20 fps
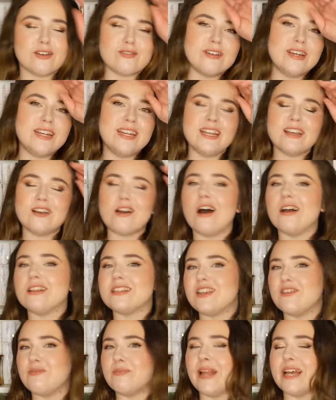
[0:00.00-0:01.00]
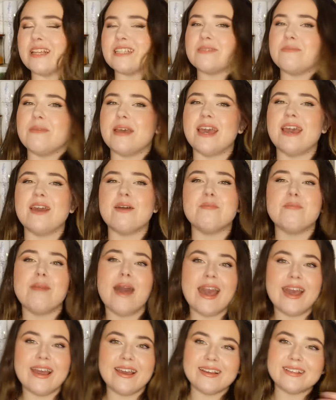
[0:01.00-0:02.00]
The reading gods have blessed me.
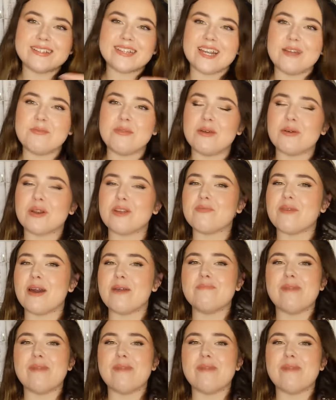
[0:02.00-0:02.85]
May is going to be one of my